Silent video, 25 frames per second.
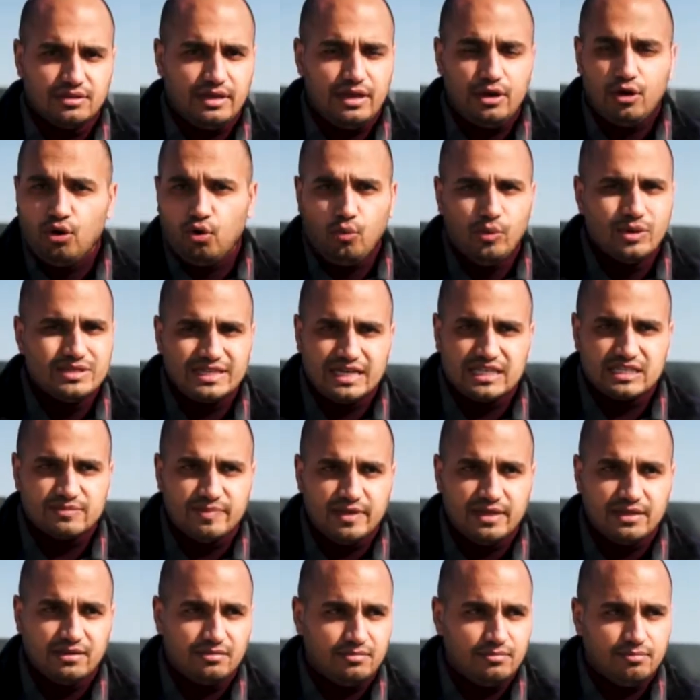It always has
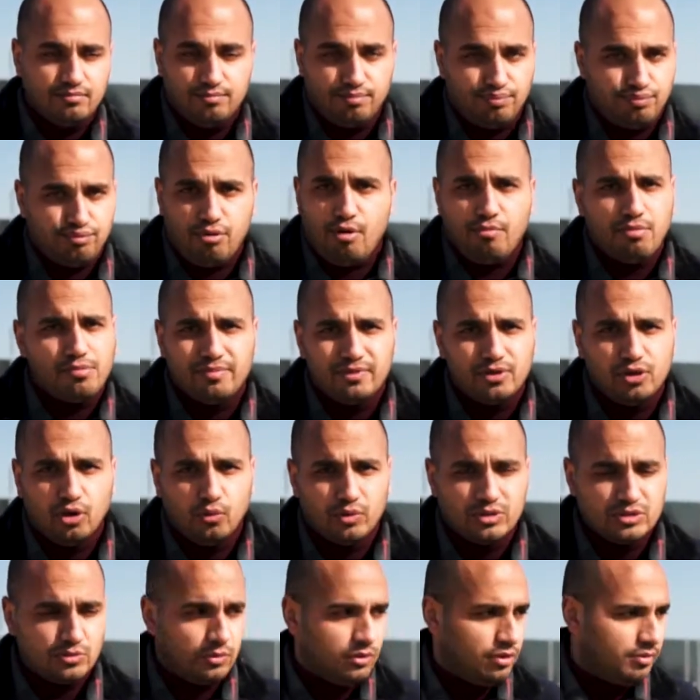been, probably
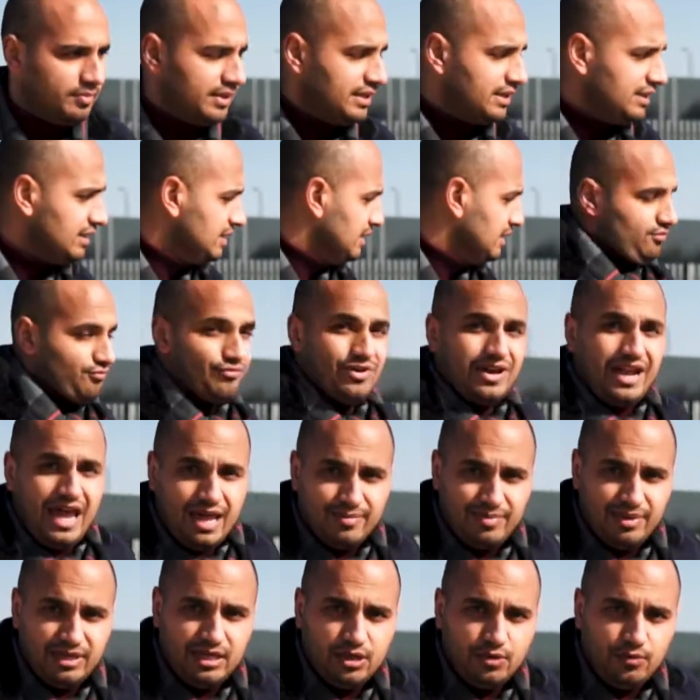always will be.
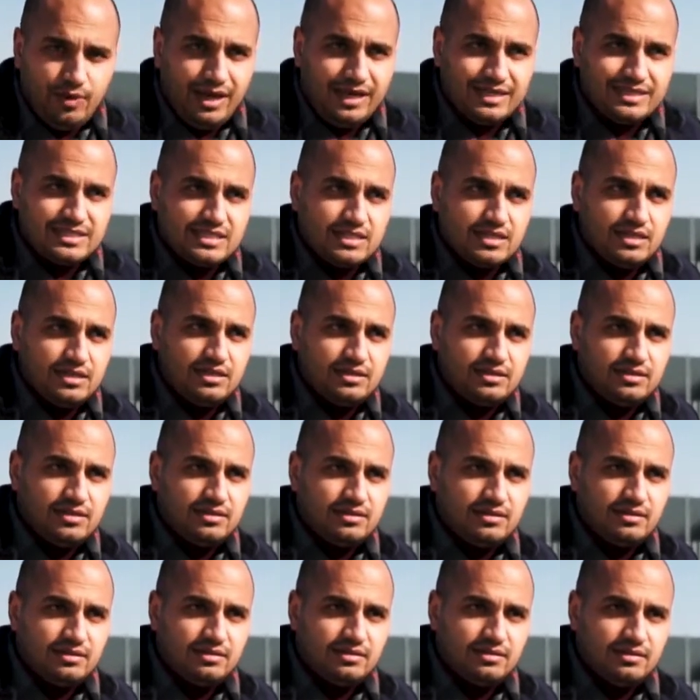Reliability-wise,
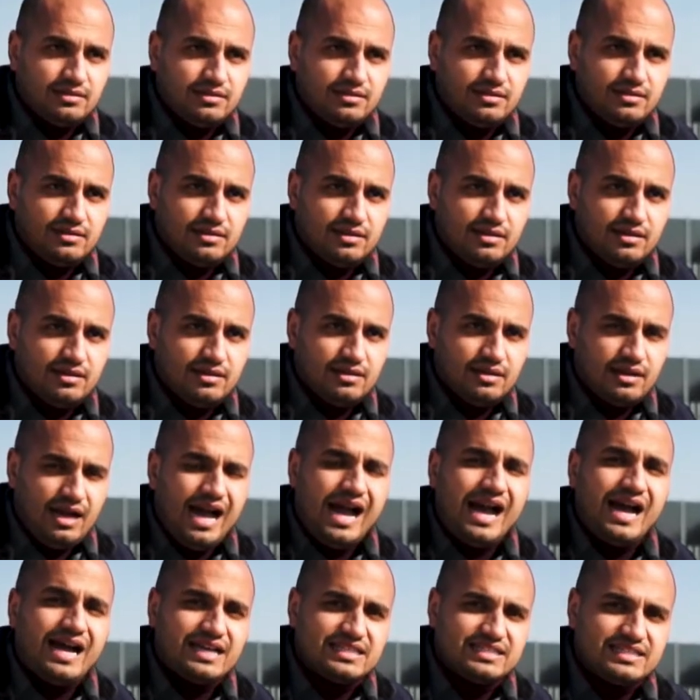
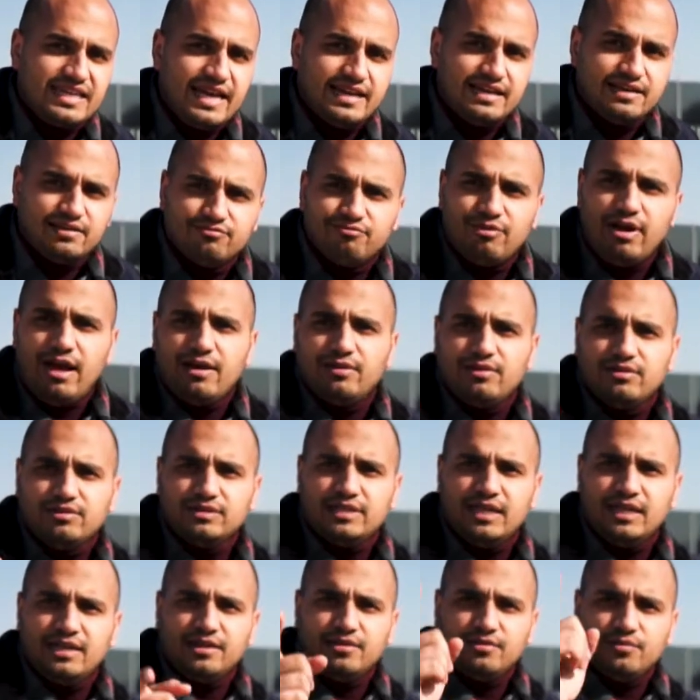out of 10. Right,
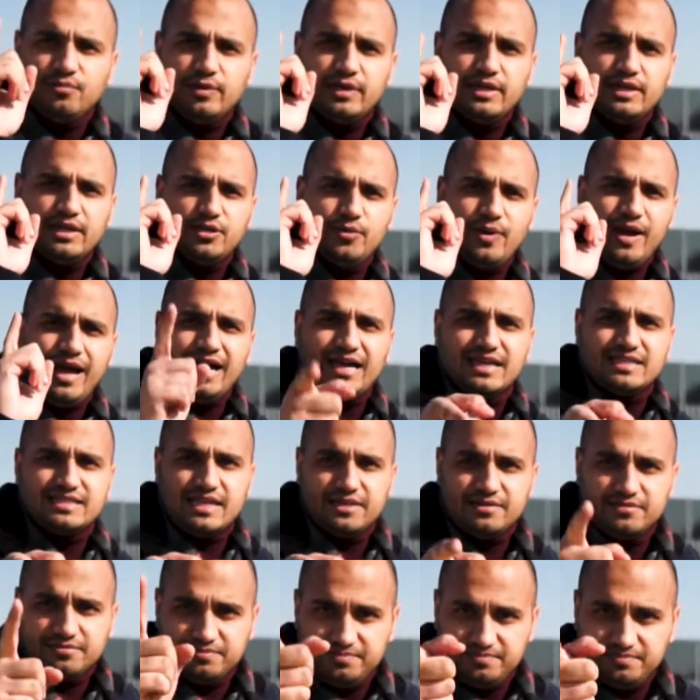Dylan, we're gonna do it out of
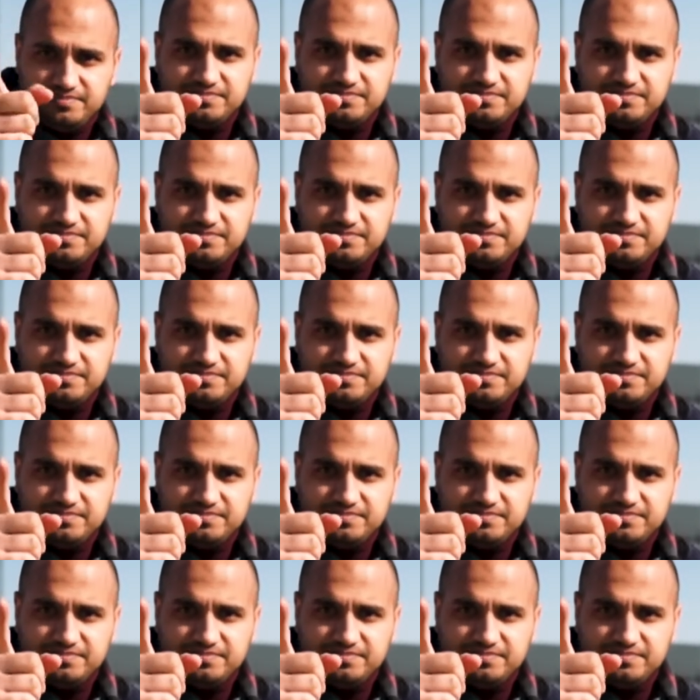10.